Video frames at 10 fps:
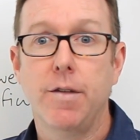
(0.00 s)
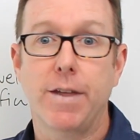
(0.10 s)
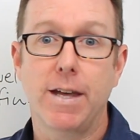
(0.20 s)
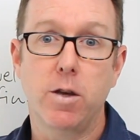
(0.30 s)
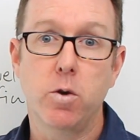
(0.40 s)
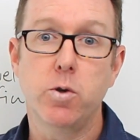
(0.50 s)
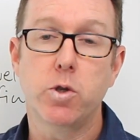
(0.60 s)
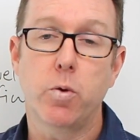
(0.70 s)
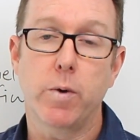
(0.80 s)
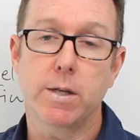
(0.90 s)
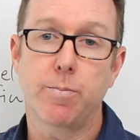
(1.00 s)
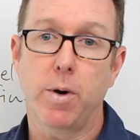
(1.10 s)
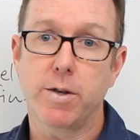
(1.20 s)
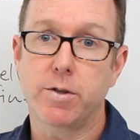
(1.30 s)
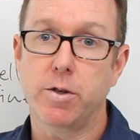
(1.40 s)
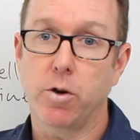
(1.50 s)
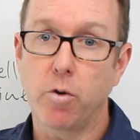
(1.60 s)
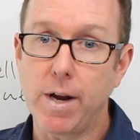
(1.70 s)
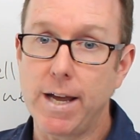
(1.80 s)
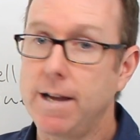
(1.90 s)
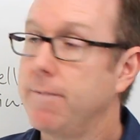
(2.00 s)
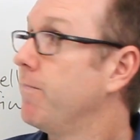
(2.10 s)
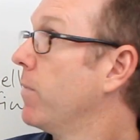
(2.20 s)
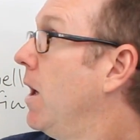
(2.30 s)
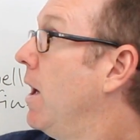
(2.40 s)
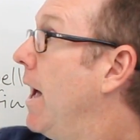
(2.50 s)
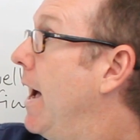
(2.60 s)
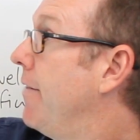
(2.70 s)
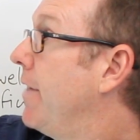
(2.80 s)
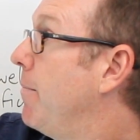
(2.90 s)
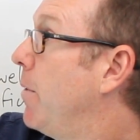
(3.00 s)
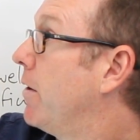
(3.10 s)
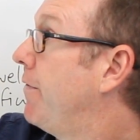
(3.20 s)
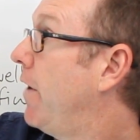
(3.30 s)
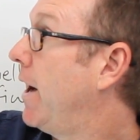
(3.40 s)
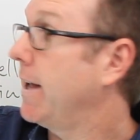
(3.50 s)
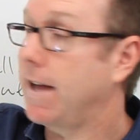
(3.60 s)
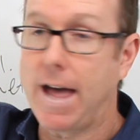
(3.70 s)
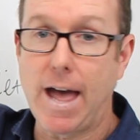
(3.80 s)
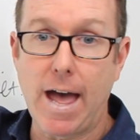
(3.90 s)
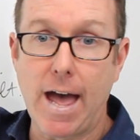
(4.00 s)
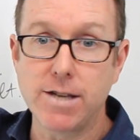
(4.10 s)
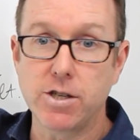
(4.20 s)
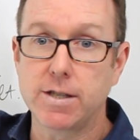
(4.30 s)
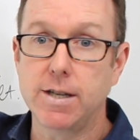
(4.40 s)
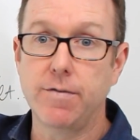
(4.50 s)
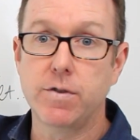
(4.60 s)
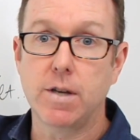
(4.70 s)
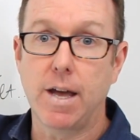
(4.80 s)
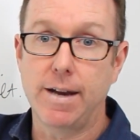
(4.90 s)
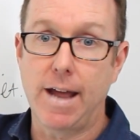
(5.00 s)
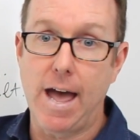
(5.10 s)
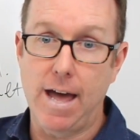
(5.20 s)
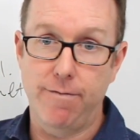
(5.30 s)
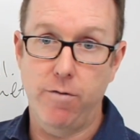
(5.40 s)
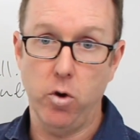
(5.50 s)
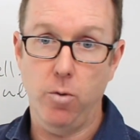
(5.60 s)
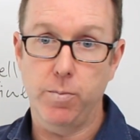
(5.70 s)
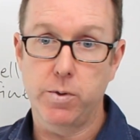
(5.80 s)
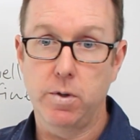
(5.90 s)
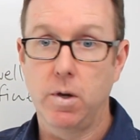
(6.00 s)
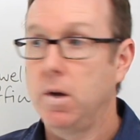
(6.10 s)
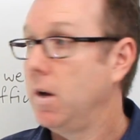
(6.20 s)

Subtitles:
They're used to express degree and they modify adjectives and adverbs.